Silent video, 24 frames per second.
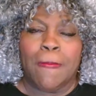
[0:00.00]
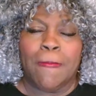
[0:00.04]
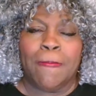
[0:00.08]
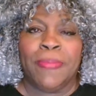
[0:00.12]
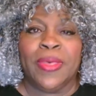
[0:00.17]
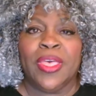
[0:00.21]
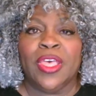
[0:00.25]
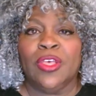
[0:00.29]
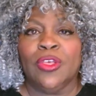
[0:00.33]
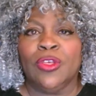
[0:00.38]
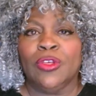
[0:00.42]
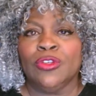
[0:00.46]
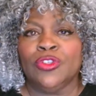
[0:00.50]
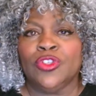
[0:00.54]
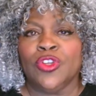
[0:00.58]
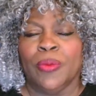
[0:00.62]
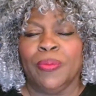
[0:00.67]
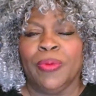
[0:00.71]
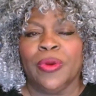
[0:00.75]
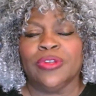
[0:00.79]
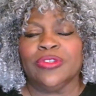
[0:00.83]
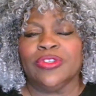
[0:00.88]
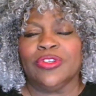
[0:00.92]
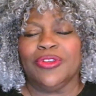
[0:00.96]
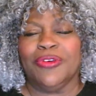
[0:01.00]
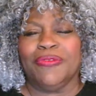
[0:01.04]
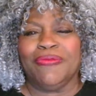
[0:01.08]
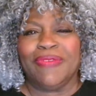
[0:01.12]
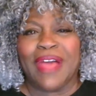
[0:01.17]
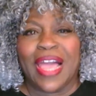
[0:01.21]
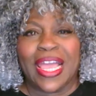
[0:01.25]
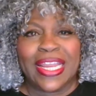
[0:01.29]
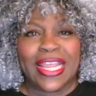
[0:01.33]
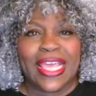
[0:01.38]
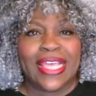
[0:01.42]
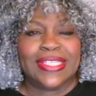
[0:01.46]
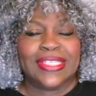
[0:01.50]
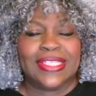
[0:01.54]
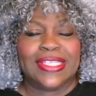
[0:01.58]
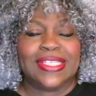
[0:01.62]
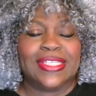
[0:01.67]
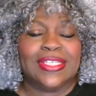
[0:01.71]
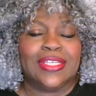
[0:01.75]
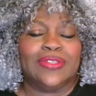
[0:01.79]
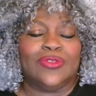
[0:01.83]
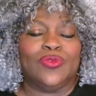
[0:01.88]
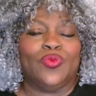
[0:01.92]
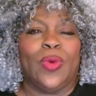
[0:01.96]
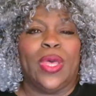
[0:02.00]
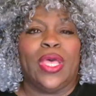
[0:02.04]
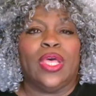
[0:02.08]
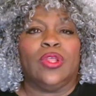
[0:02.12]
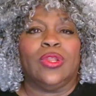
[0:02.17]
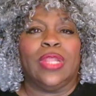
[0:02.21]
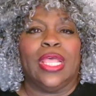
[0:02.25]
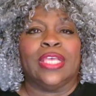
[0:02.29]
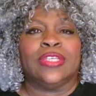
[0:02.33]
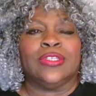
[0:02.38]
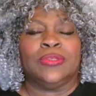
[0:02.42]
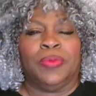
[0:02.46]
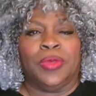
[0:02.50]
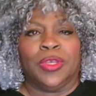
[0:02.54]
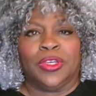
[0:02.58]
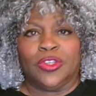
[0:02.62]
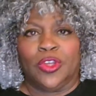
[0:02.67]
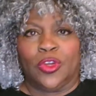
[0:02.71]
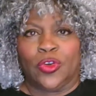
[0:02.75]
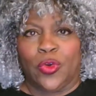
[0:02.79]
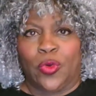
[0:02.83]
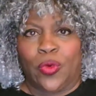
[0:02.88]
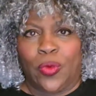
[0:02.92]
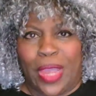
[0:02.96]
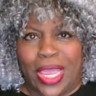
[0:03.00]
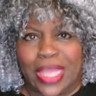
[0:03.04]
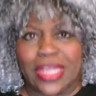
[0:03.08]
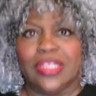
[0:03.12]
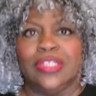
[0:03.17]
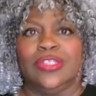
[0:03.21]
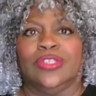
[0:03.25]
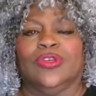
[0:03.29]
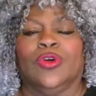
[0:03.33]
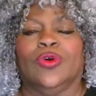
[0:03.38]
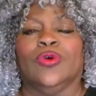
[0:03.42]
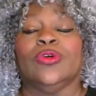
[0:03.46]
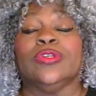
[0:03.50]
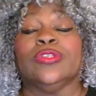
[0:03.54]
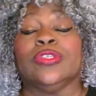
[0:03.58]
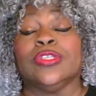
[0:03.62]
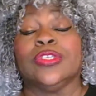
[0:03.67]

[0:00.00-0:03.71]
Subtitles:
build your personal finances as well as build your credit scores.